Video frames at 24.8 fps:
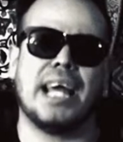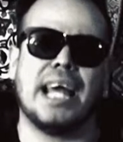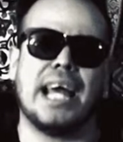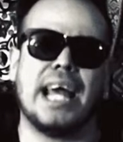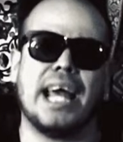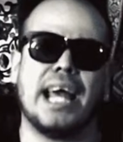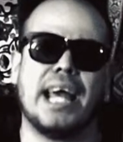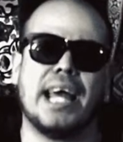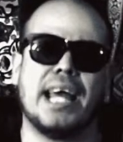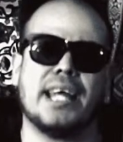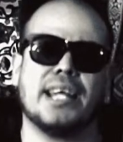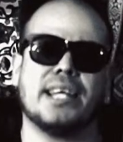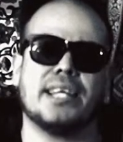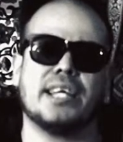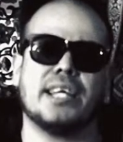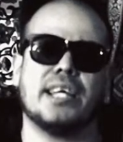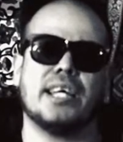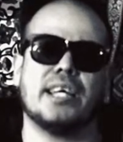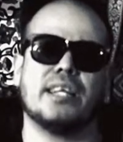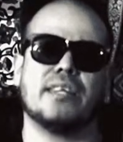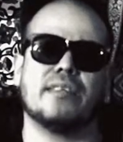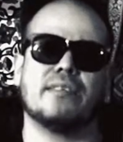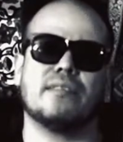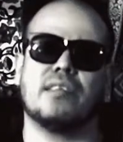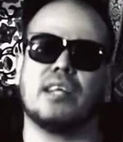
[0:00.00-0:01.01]
And
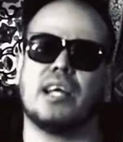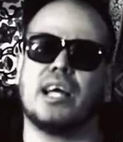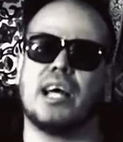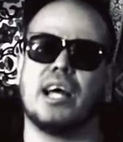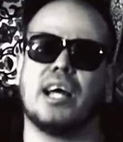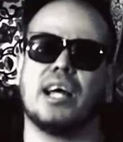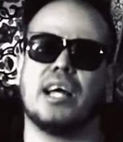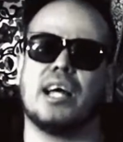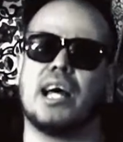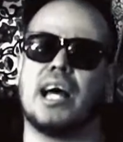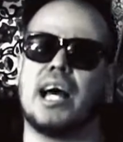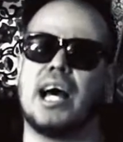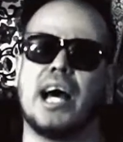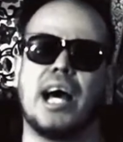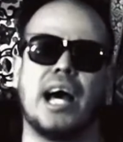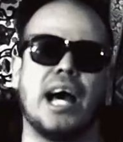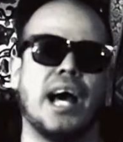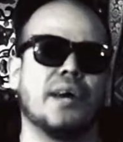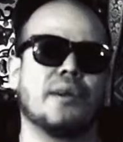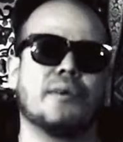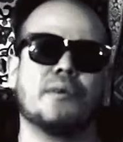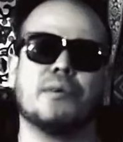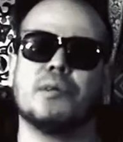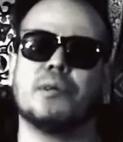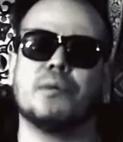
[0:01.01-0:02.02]

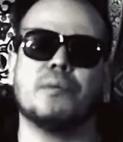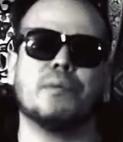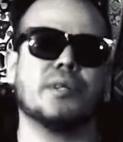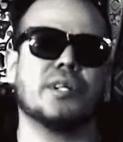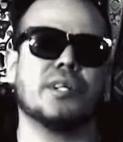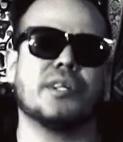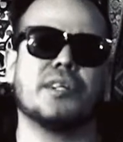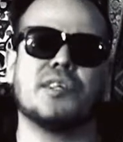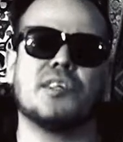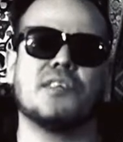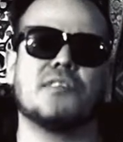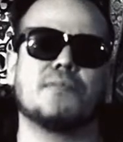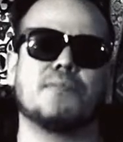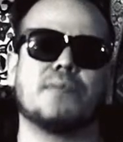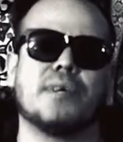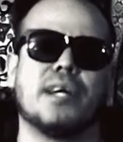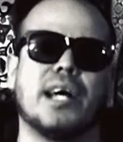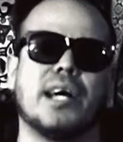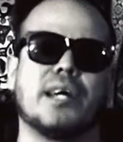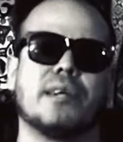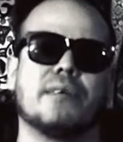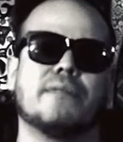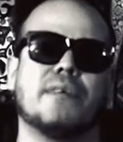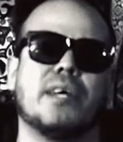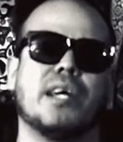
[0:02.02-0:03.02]
I don't know what it is, but
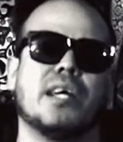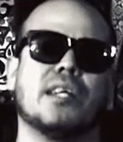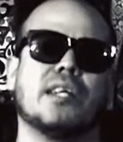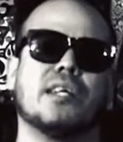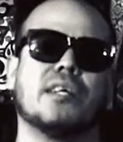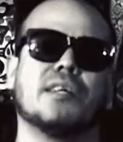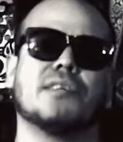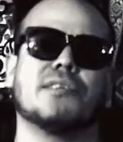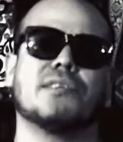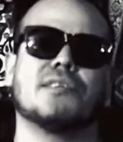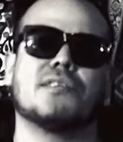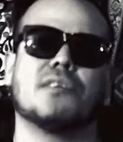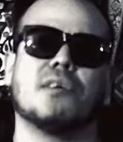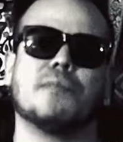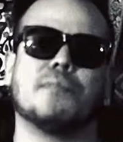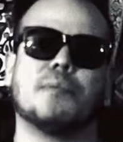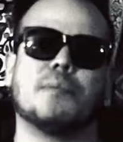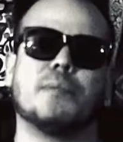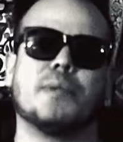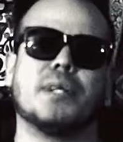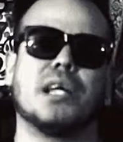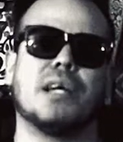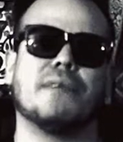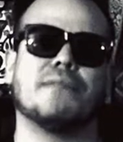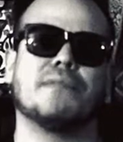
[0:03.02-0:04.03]
out of any other
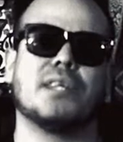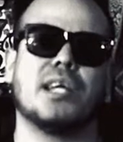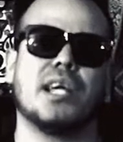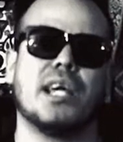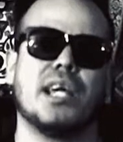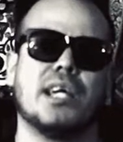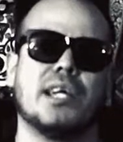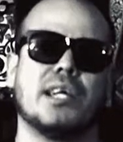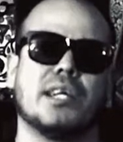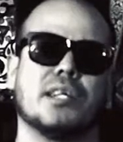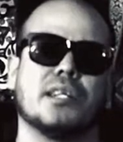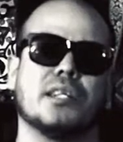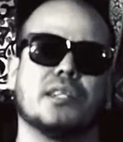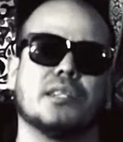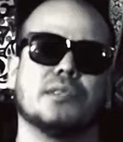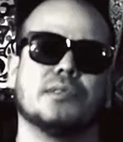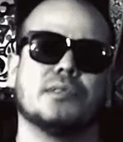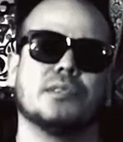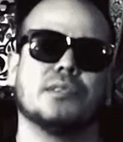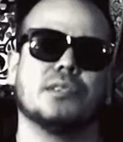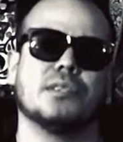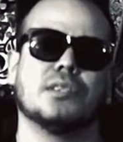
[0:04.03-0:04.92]
supplement I've taken,